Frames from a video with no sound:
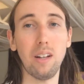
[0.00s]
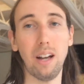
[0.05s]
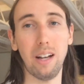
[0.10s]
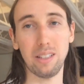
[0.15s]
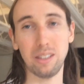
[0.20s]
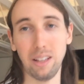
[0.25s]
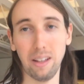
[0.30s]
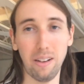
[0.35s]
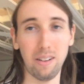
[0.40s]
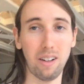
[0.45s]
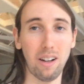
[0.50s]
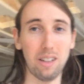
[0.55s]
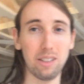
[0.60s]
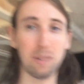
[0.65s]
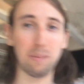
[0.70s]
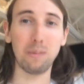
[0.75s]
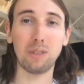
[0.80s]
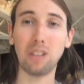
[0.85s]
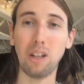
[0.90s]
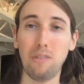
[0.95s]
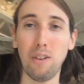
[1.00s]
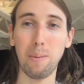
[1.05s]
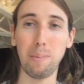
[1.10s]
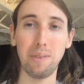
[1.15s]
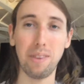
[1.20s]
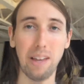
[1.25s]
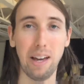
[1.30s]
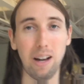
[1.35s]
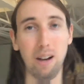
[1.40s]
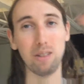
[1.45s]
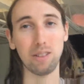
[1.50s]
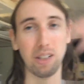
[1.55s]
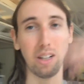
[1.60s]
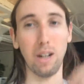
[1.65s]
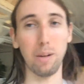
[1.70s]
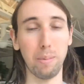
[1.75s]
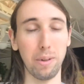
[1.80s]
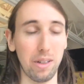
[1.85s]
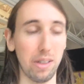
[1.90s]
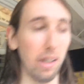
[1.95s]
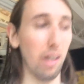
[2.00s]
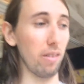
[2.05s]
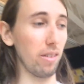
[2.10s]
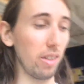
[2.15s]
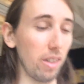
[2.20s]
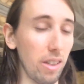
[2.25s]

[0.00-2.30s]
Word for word: I say I got some stuff up at the house I gotta bring down